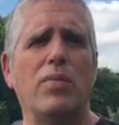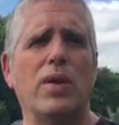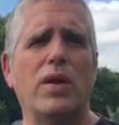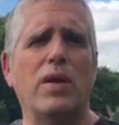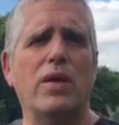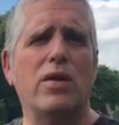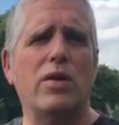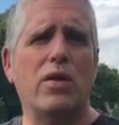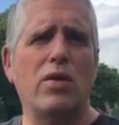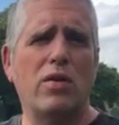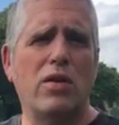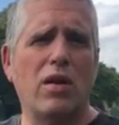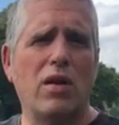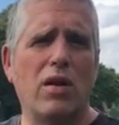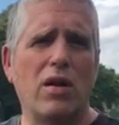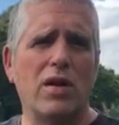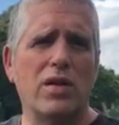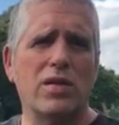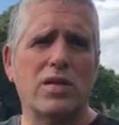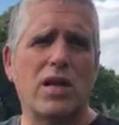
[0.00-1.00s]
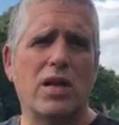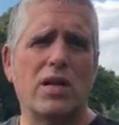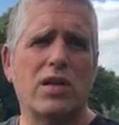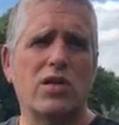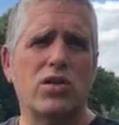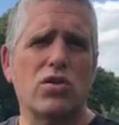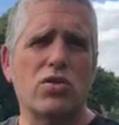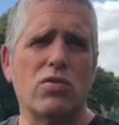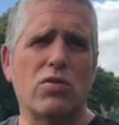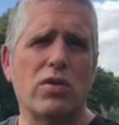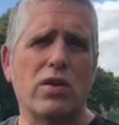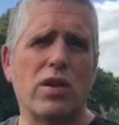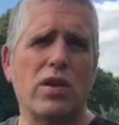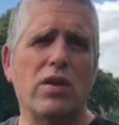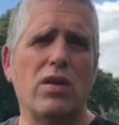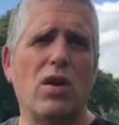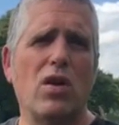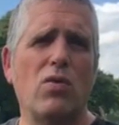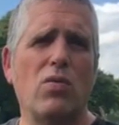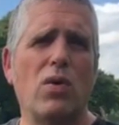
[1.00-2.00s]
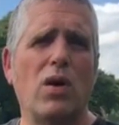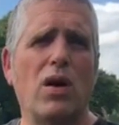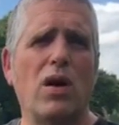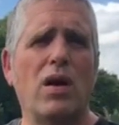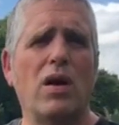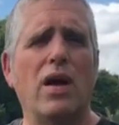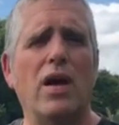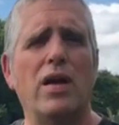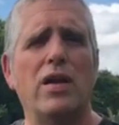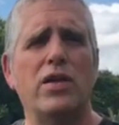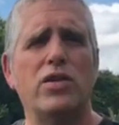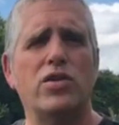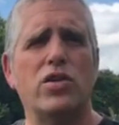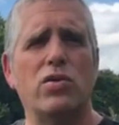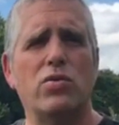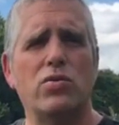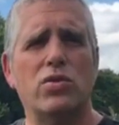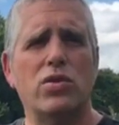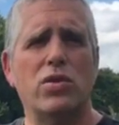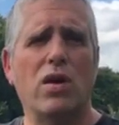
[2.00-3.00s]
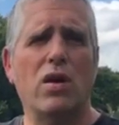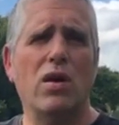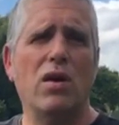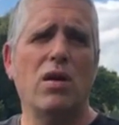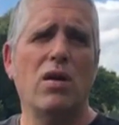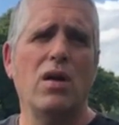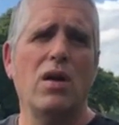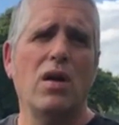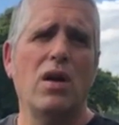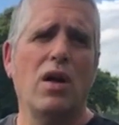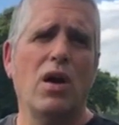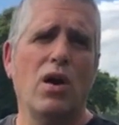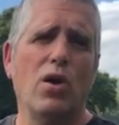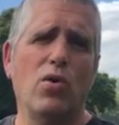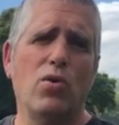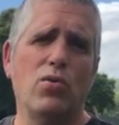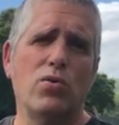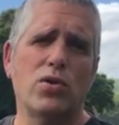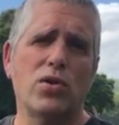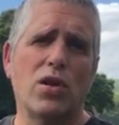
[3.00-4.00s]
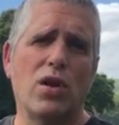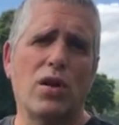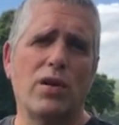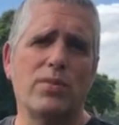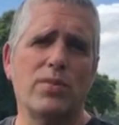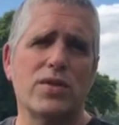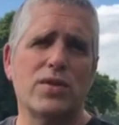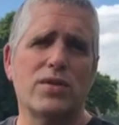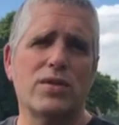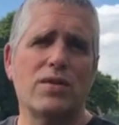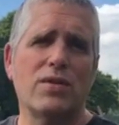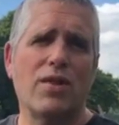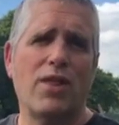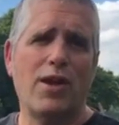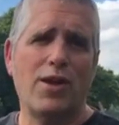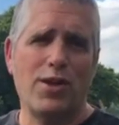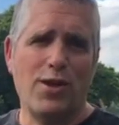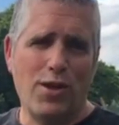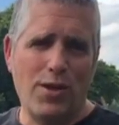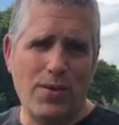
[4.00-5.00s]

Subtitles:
being utilised, and ensuring that you know where any children are at all times. Thank